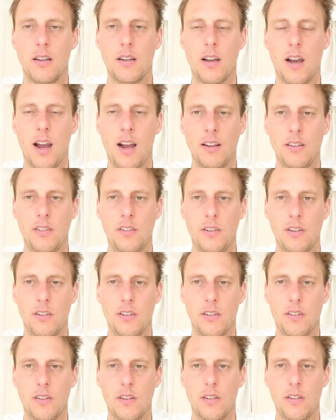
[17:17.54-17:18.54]

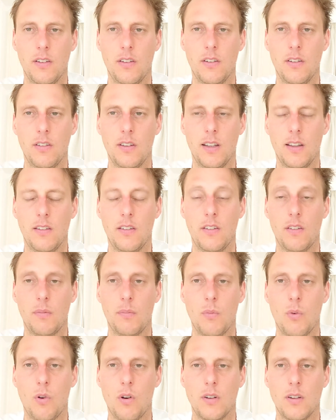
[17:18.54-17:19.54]
consciousness. That's
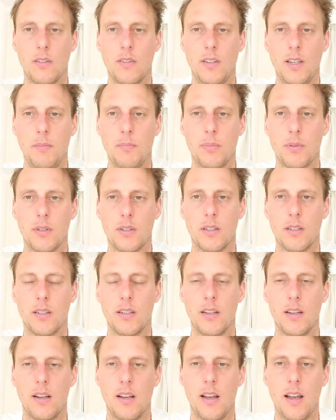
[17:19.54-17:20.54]
more the
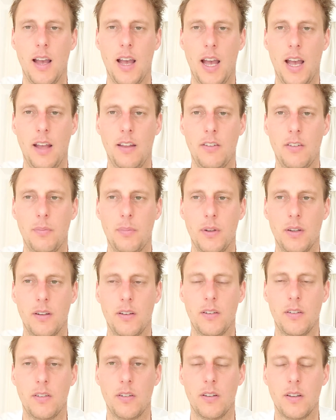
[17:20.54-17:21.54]
deeper
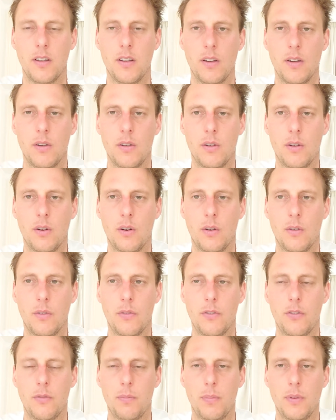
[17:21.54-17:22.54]
aspects
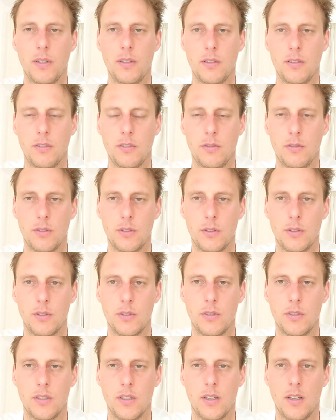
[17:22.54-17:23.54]
of
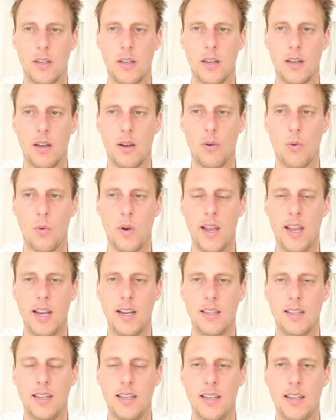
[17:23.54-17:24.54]
spiritual
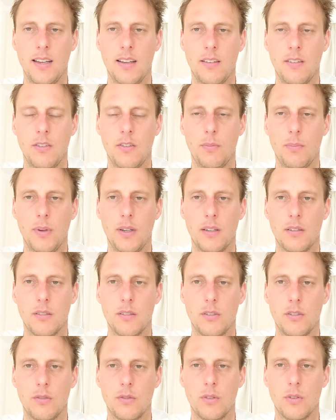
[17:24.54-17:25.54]
awakening and
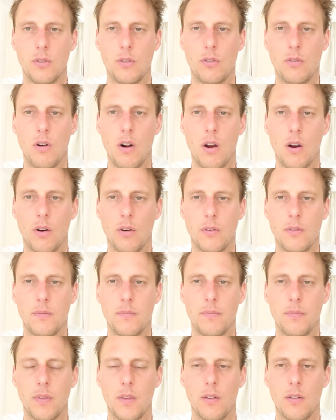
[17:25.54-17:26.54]
spiritual growth.
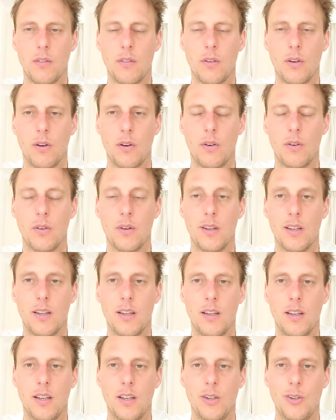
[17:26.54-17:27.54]
So
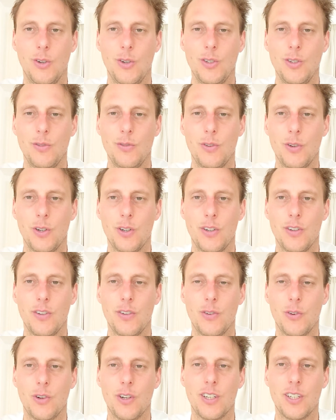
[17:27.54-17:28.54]

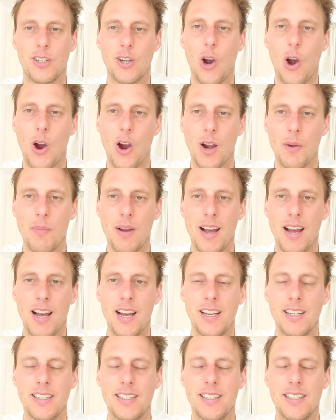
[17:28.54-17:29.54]
universe or
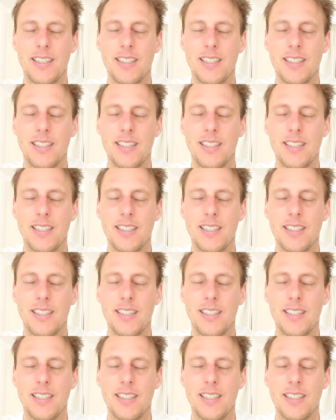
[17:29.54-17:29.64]
karma